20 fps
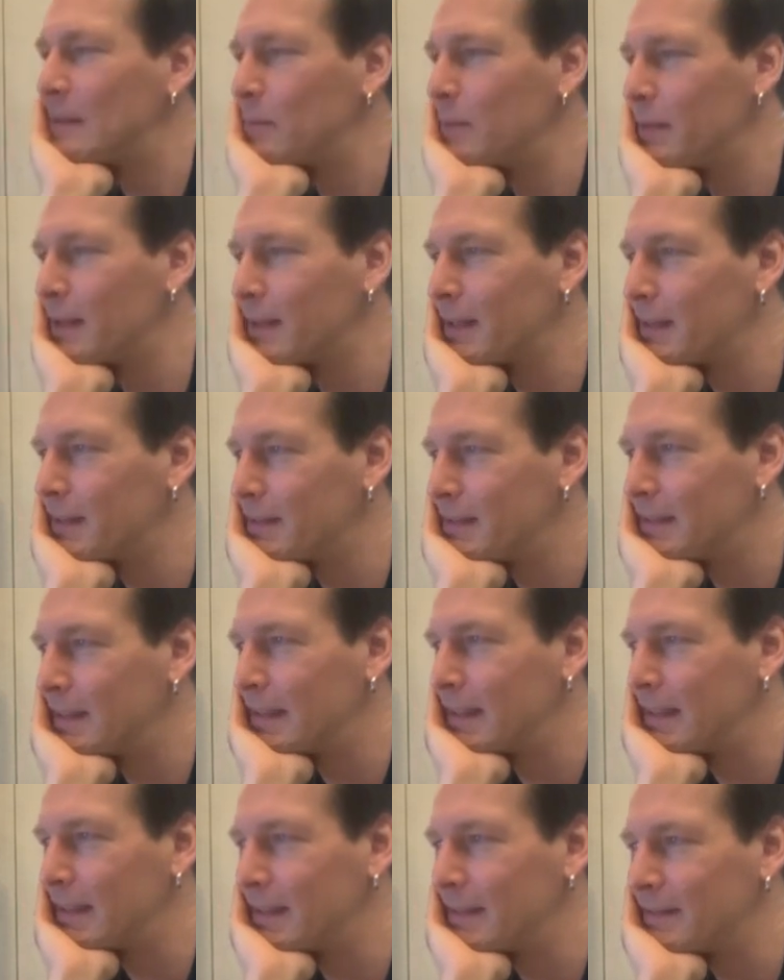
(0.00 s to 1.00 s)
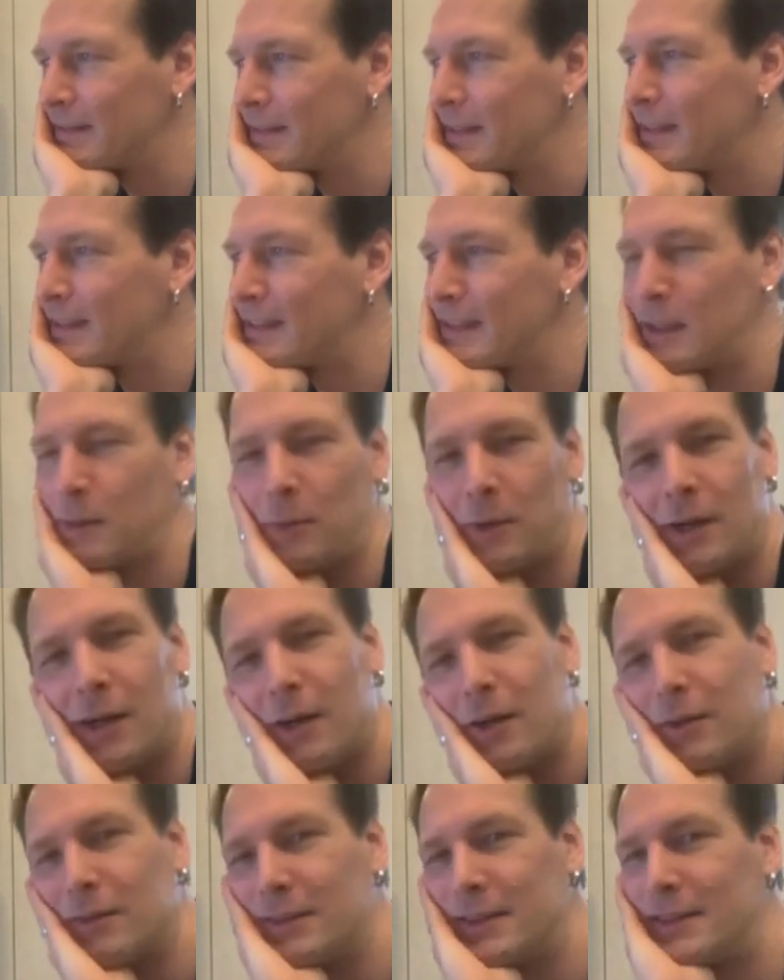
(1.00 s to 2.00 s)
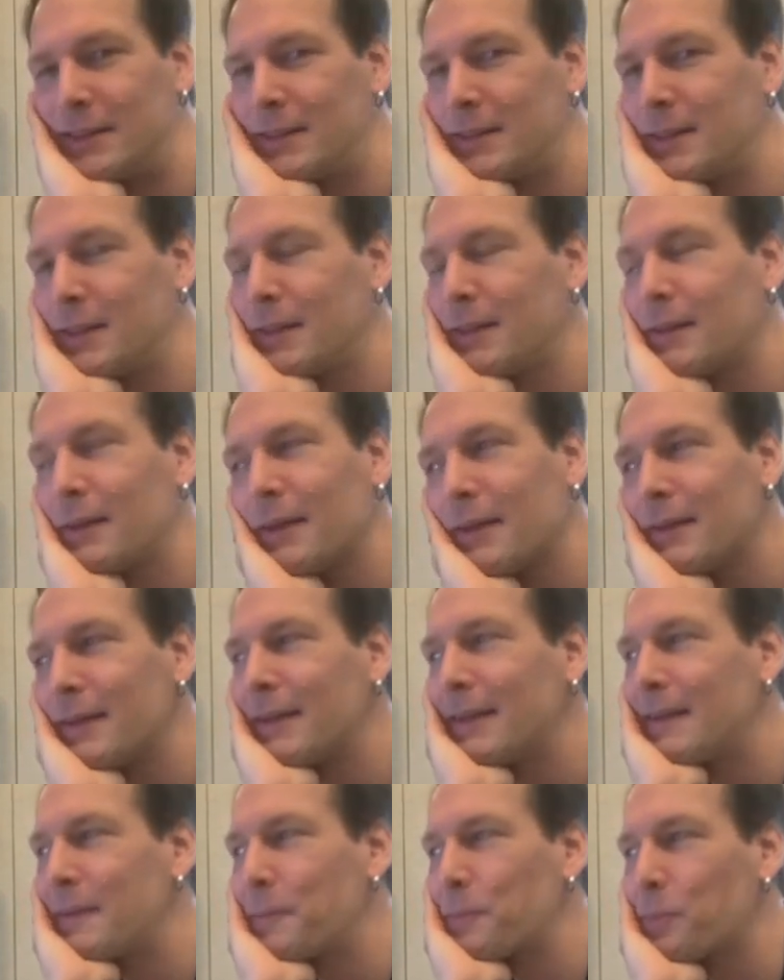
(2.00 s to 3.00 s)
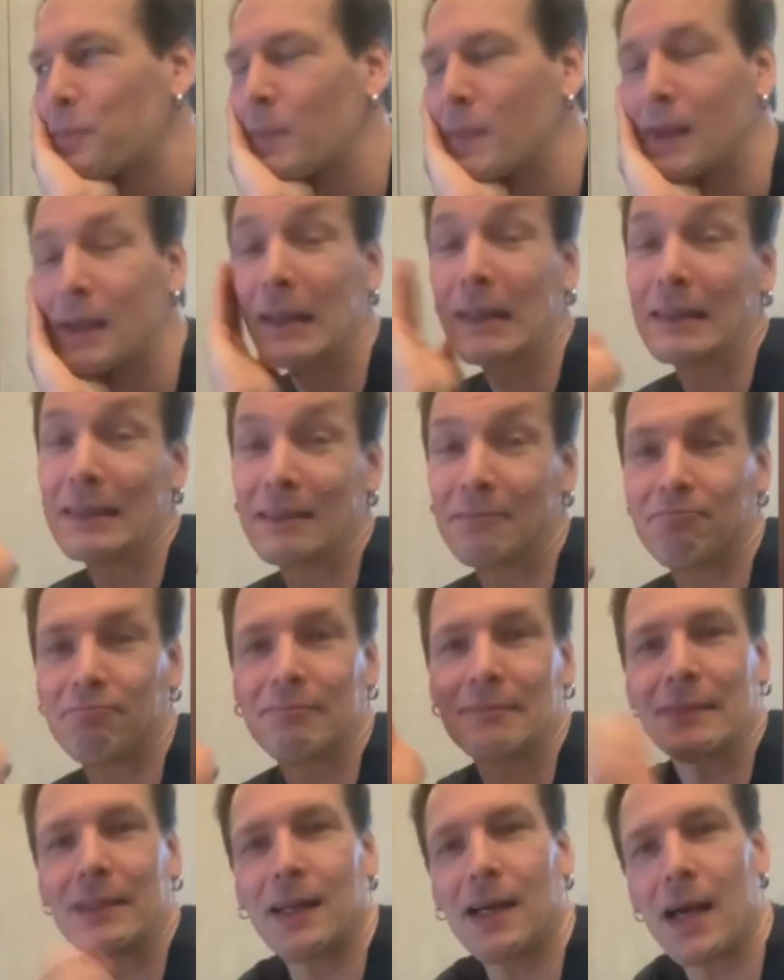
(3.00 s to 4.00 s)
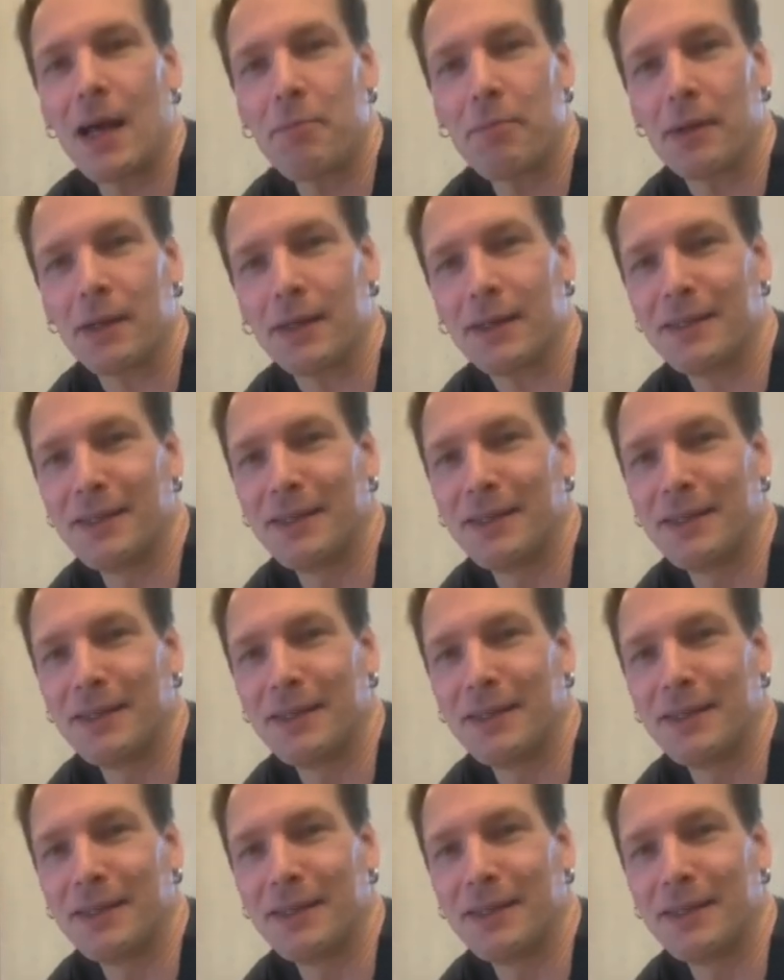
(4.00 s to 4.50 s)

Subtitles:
but yeah, it somehow it happened.